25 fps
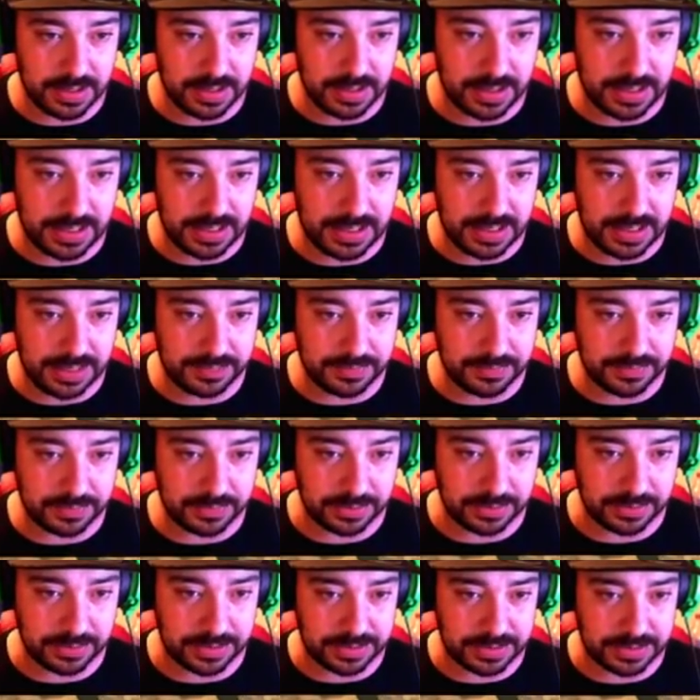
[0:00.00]
Any
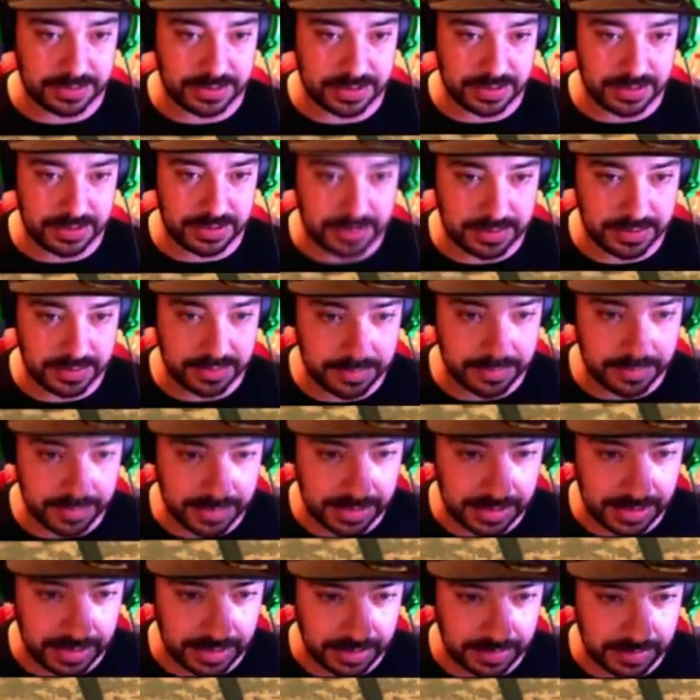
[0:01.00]
evildoers? What are
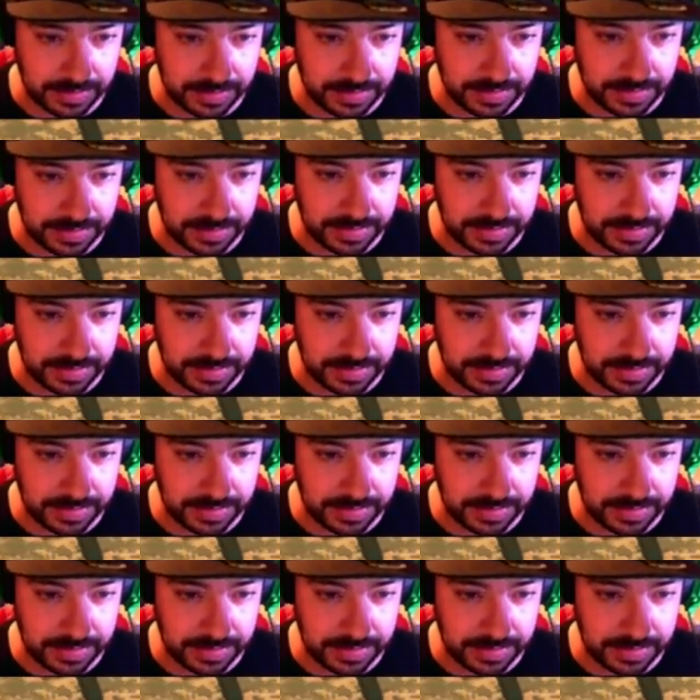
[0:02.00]
you?